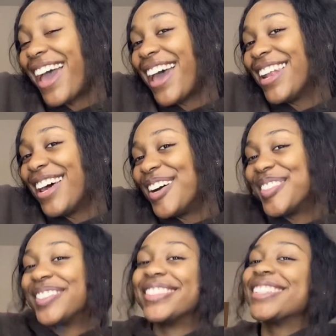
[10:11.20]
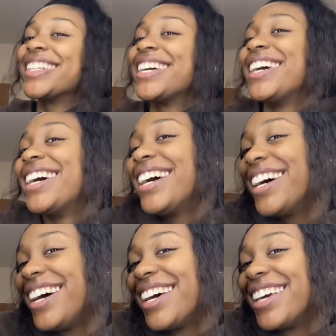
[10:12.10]
Hello.
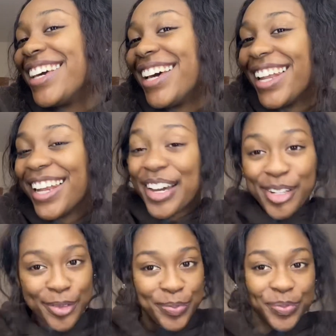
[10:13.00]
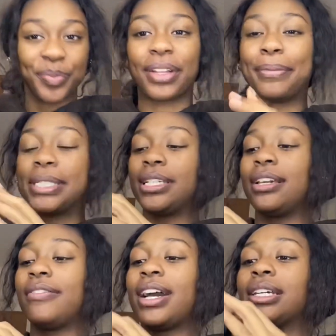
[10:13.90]
Hello. Let me
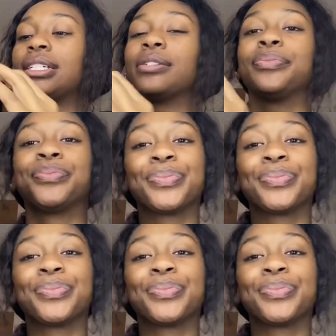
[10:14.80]
see if I could